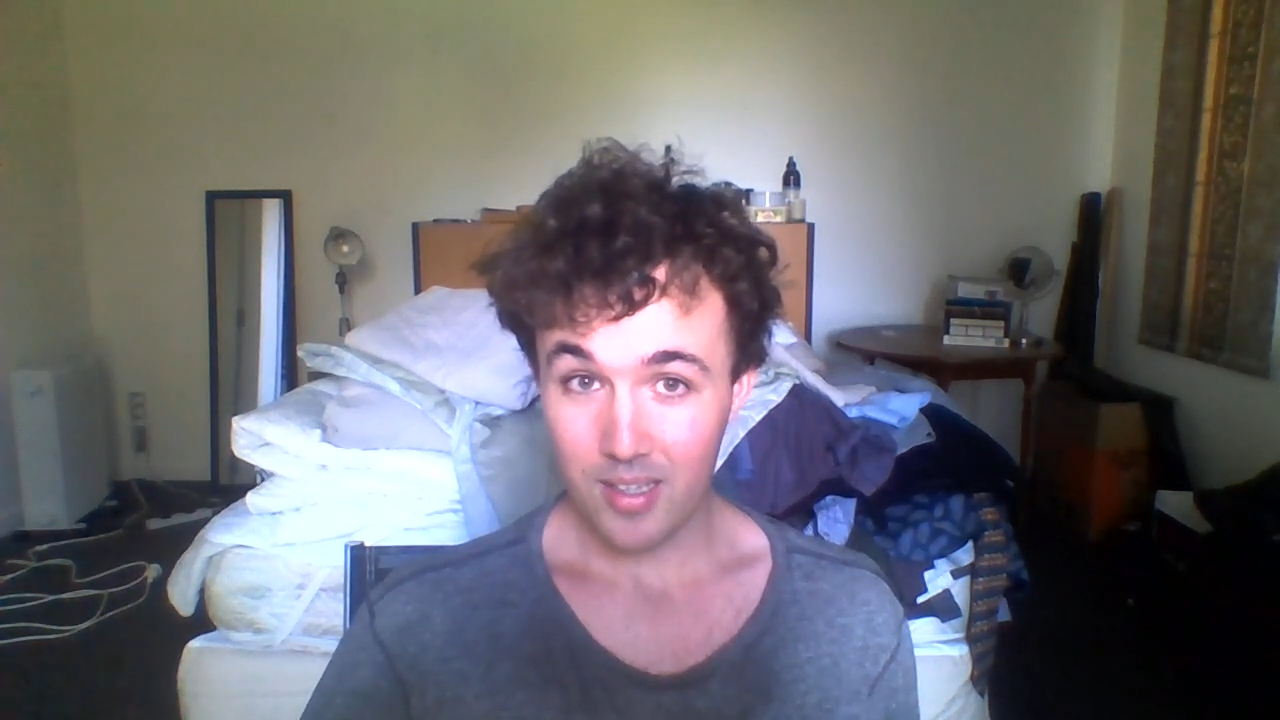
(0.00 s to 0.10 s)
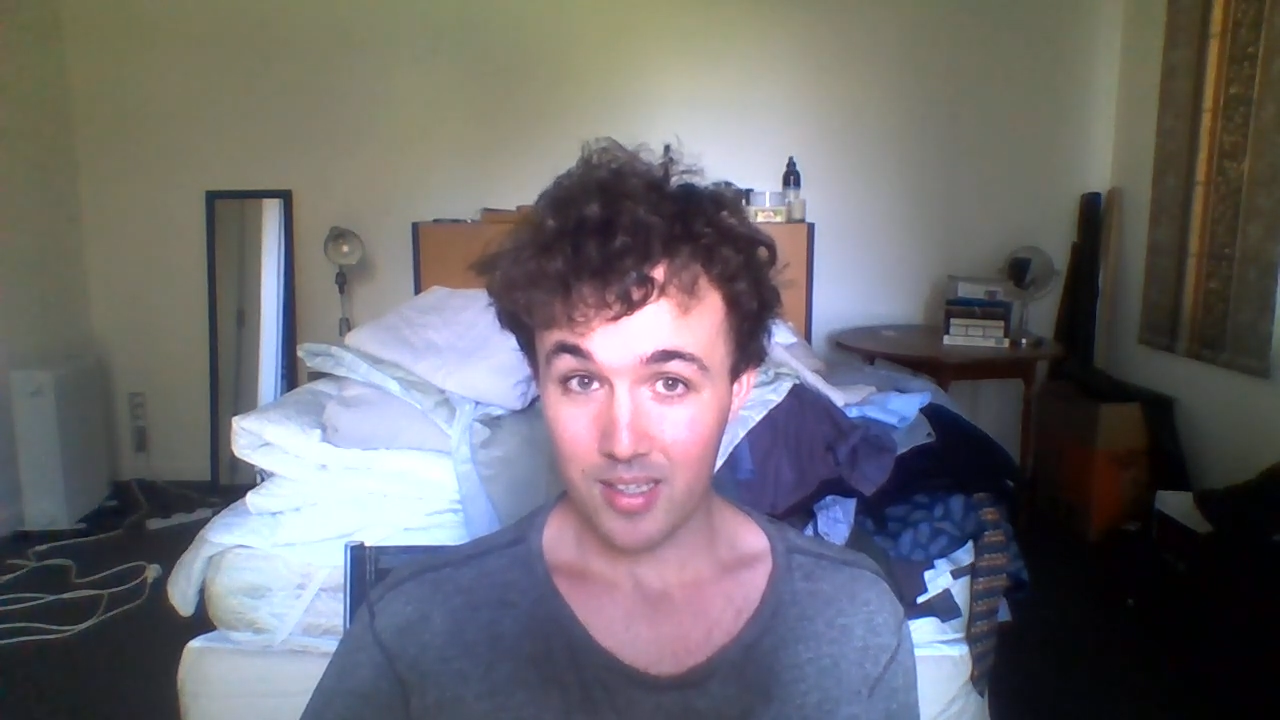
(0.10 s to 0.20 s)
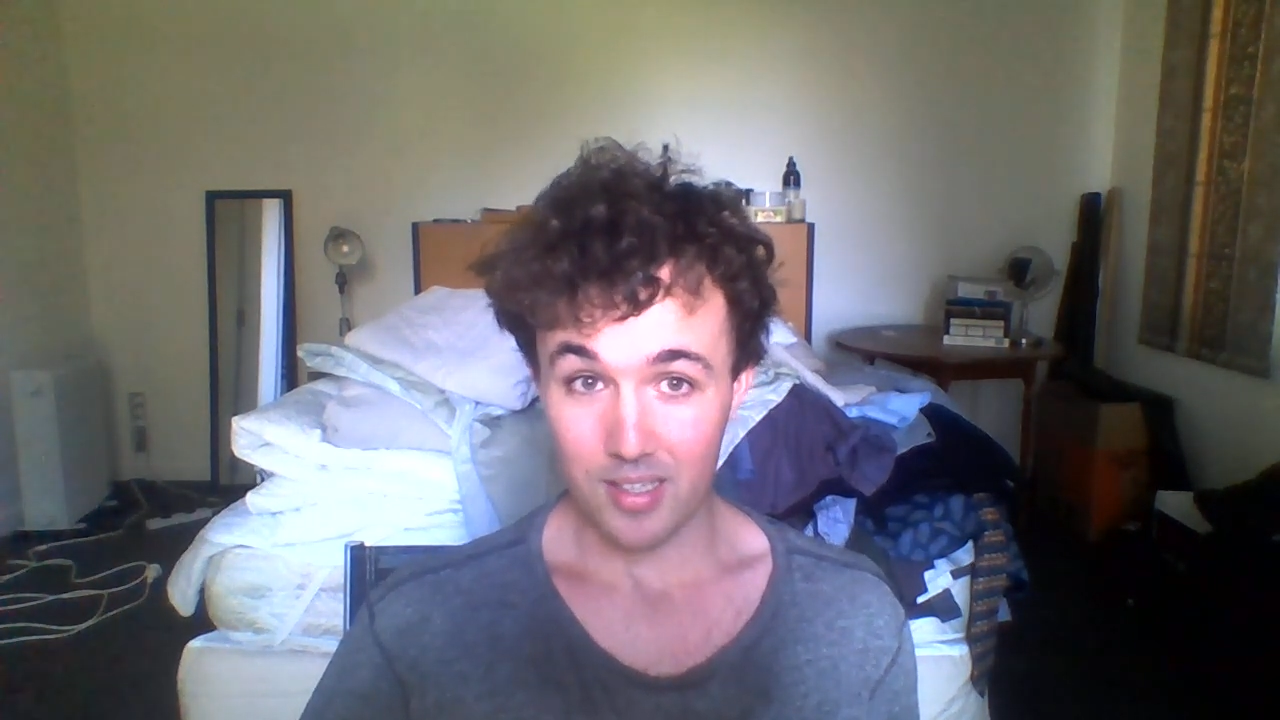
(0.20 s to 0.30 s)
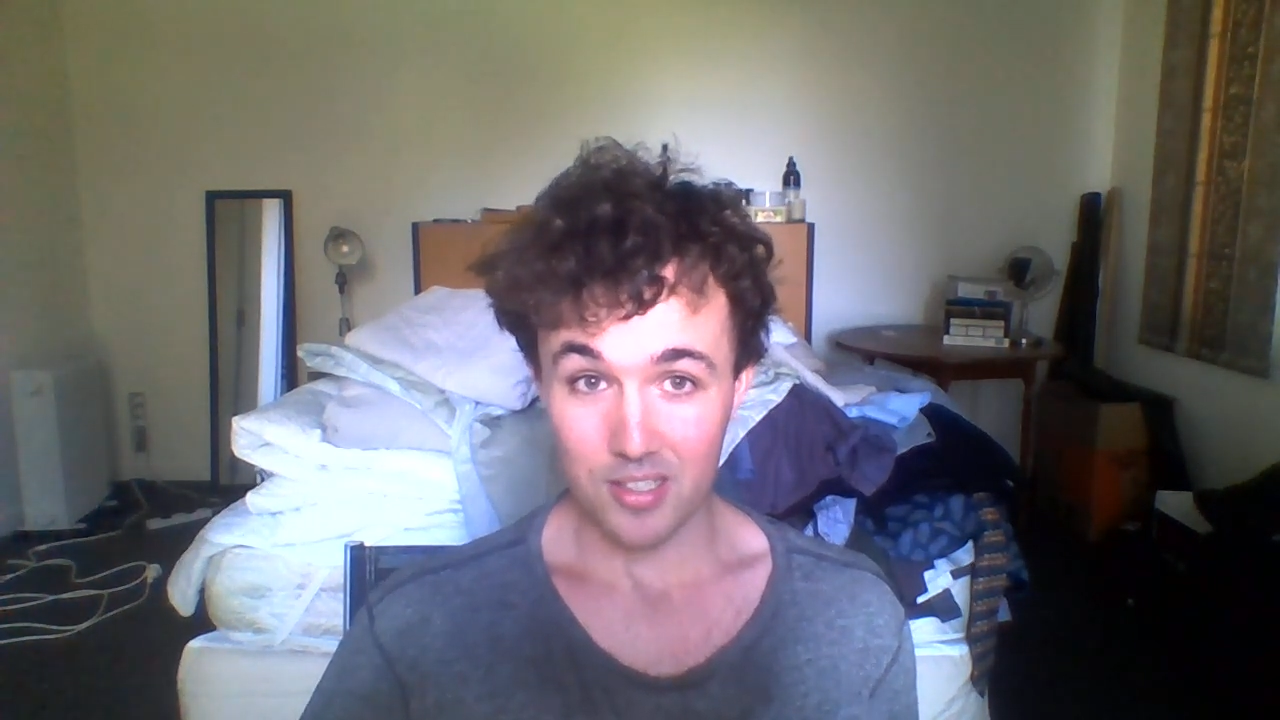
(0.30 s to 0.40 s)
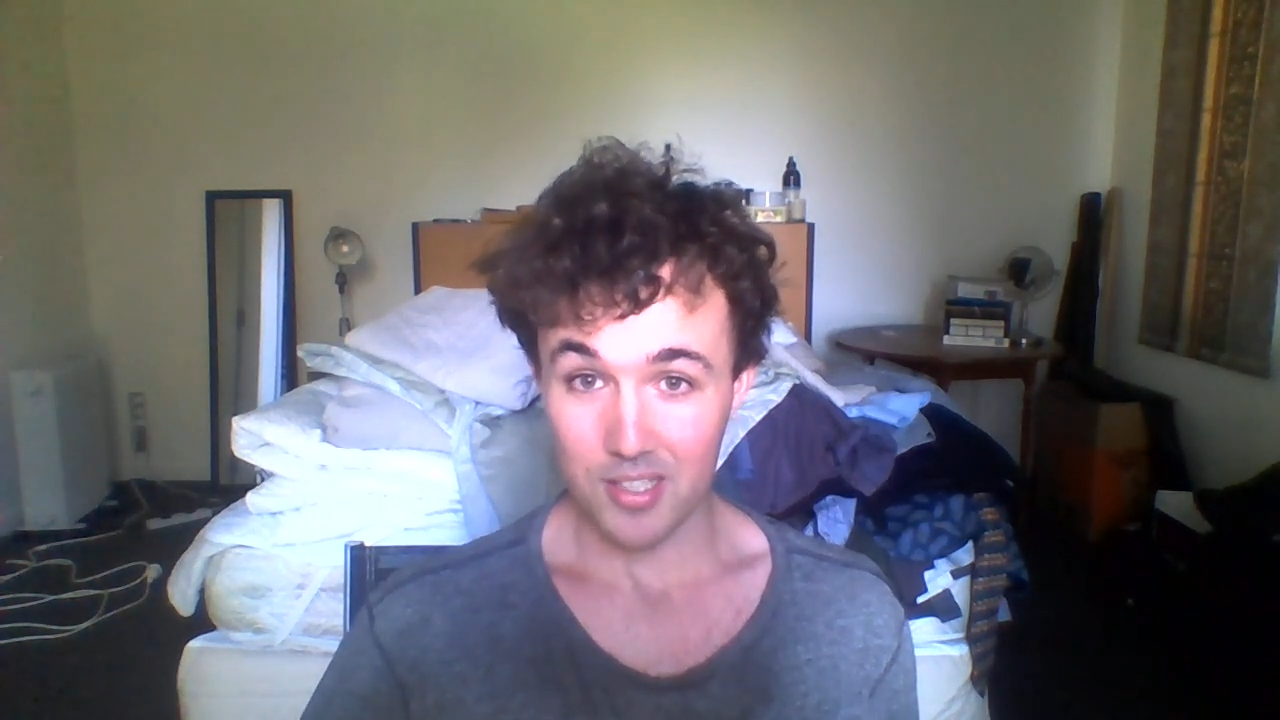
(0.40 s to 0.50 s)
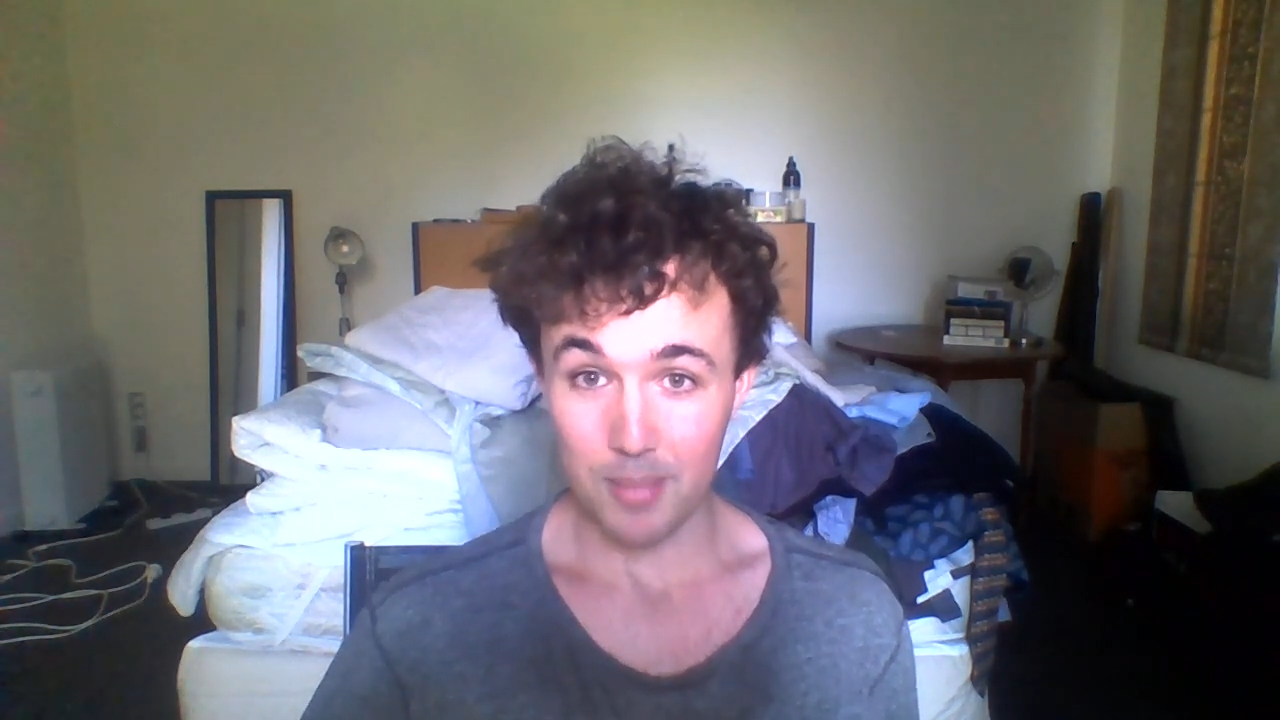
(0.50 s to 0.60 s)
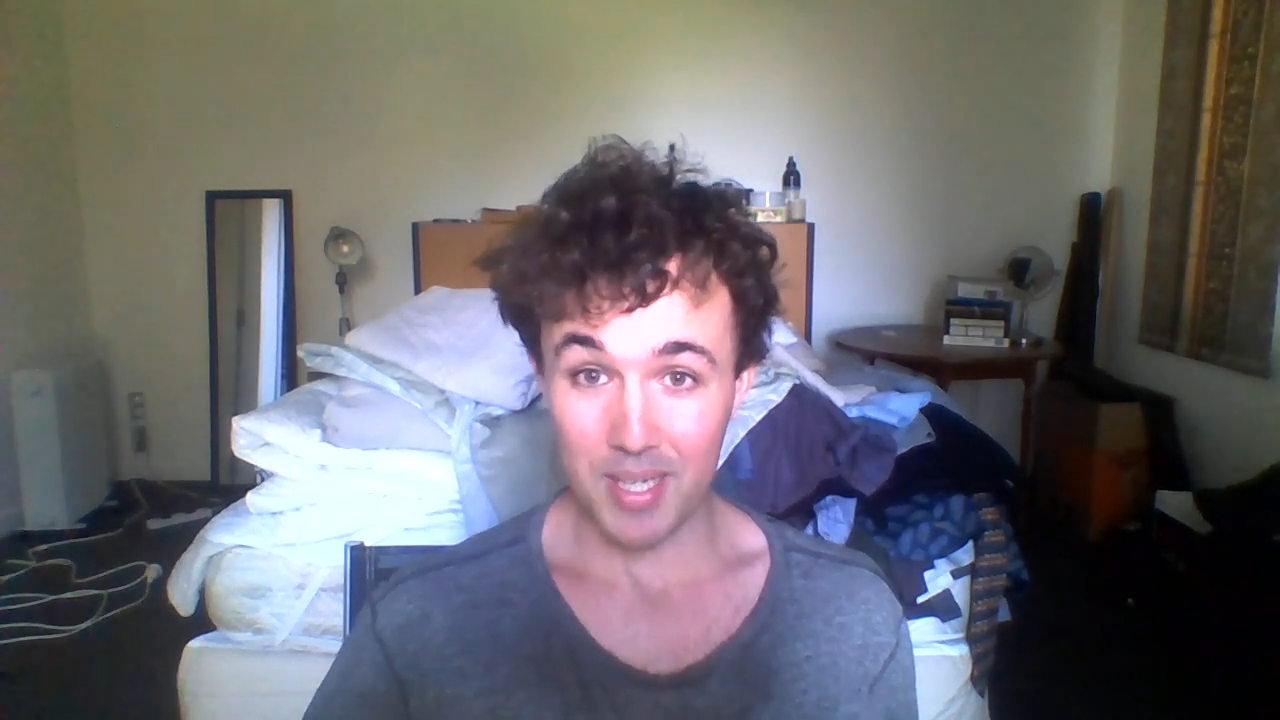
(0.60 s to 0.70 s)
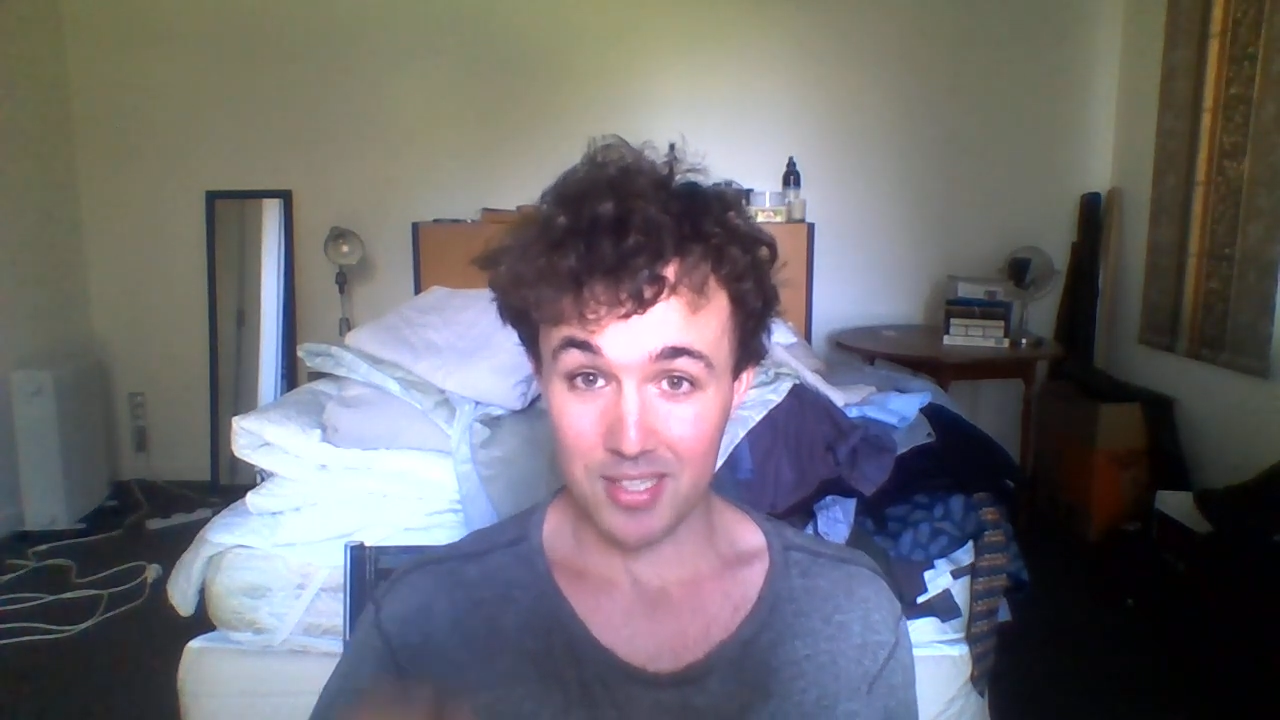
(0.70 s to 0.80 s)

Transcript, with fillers: yeah, the same,